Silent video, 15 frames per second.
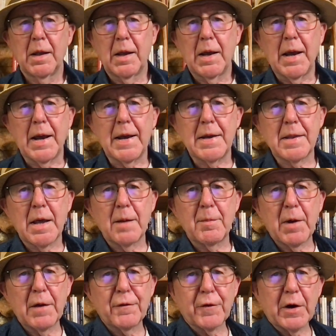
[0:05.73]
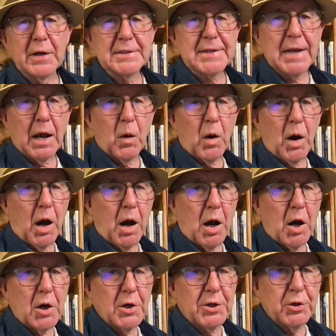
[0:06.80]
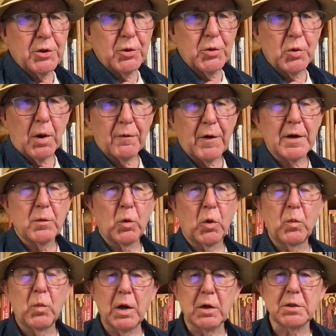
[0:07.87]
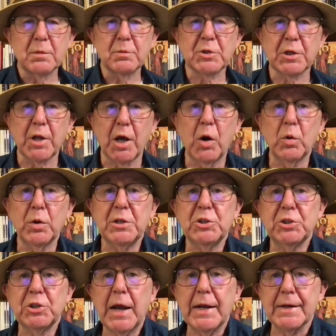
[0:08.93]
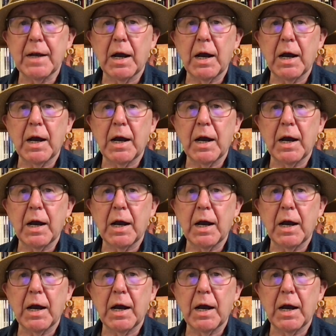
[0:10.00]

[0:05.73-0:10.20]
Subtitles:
Hey there, my friends. How are you? A very warm welcome to the Holy Shed.